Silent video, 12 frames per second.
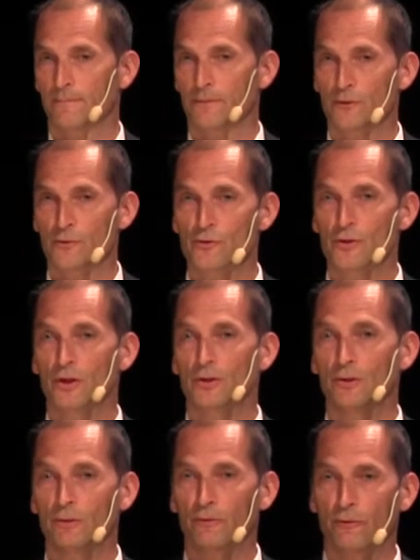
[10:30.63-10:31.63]
There's
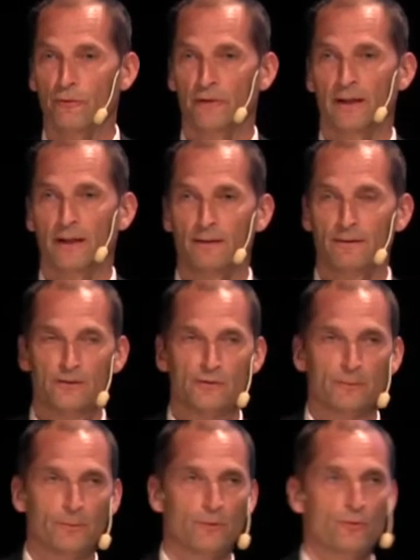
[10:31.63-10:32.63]
no fair
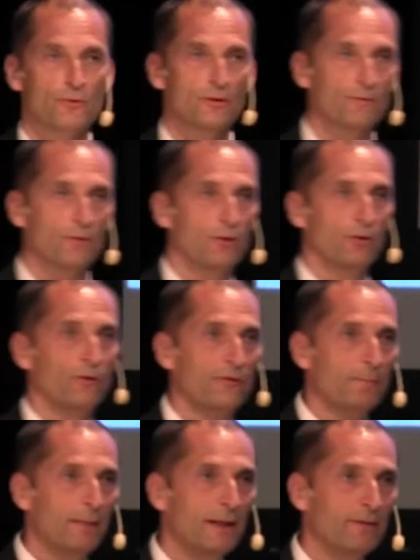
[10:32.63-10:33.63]
distribution of cost
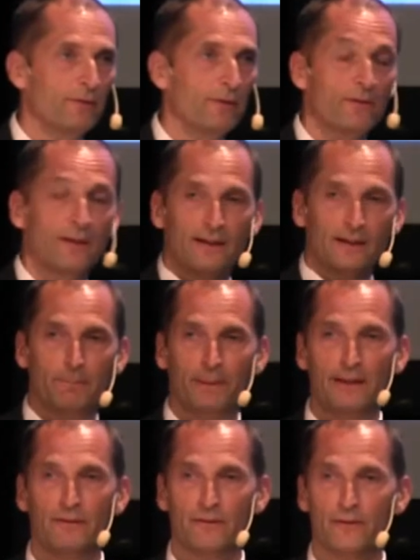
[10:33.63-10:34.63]
and benefits. The
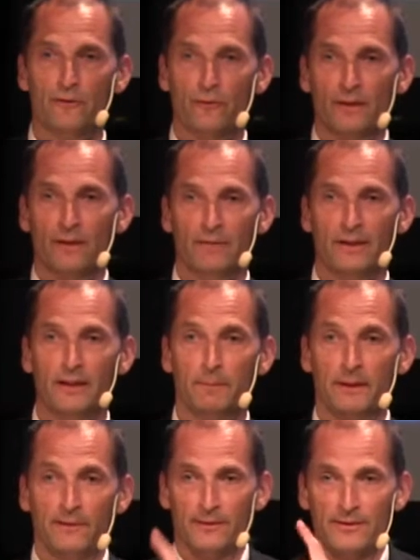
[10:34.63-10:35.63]
benefits for the
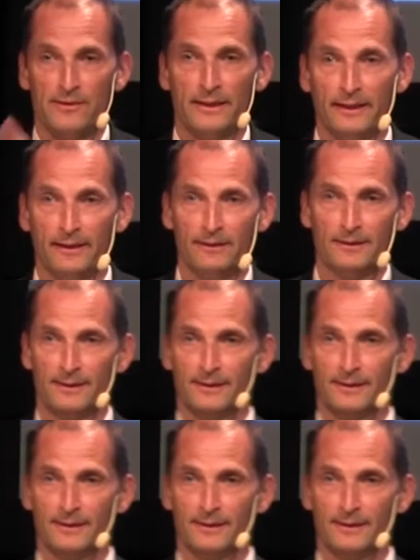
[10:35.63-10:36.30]
environment is there.